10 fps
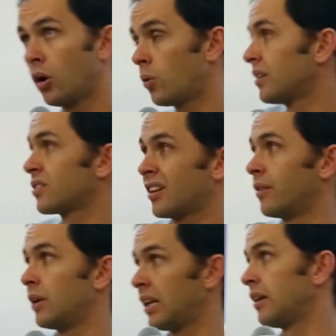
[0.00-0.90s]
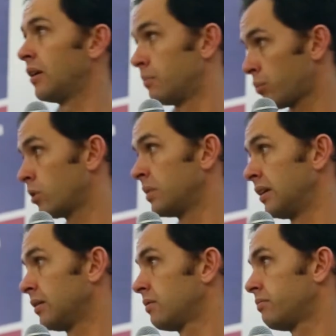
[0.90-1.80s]
No one's going to really employ me.
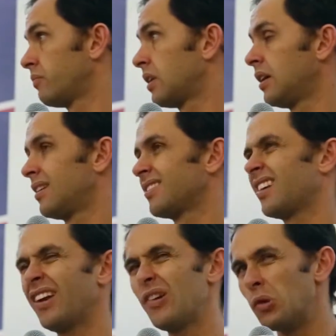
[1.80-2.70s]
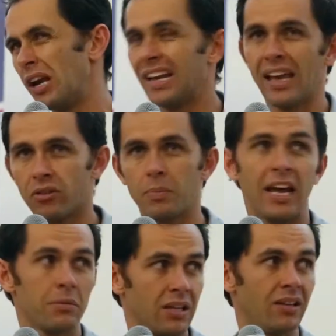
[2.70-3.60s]
So I don't really have a
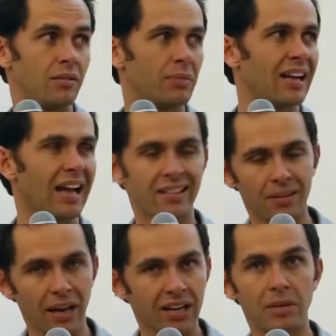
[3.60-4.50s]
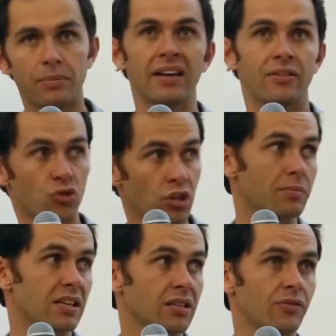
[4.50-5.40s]
plan B, but at the back of my mind, I've
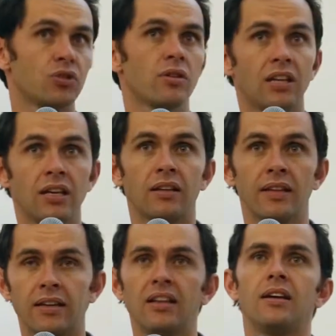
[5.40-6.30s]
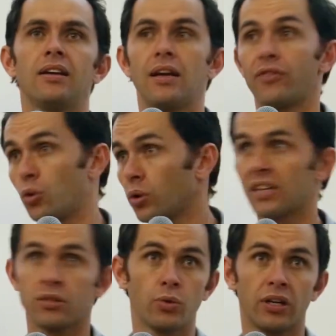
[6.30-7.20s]
tricked myself into thinking that if it all
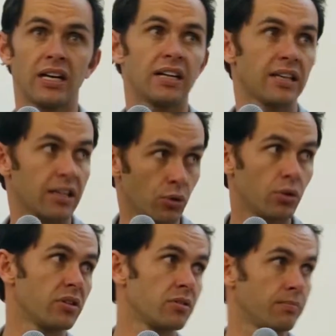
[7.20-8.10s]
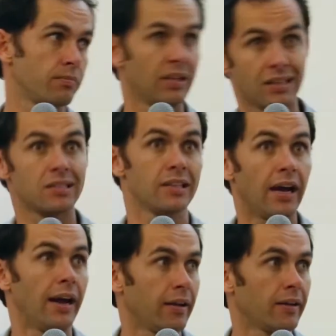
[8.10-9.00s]
doesn't work out, I can always be a
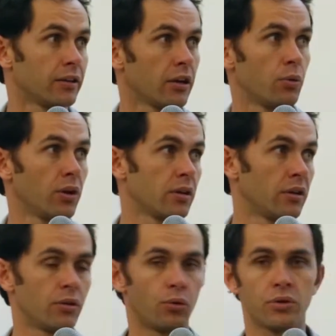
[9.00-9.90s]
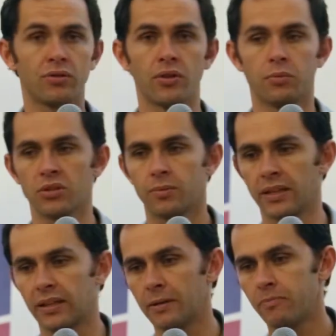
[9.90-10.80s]
CA and go work at audit firms.
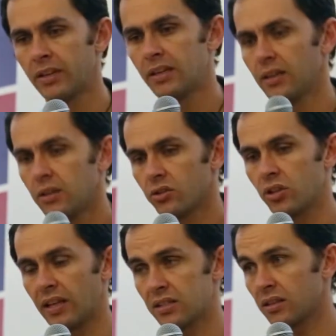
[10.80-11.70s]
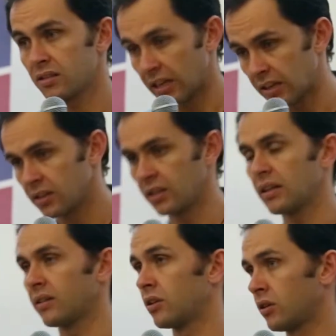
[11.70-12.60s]
So that's the second
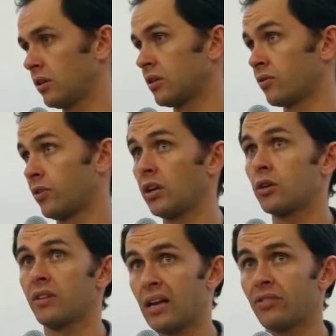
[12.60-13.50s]
thing. I think it's very good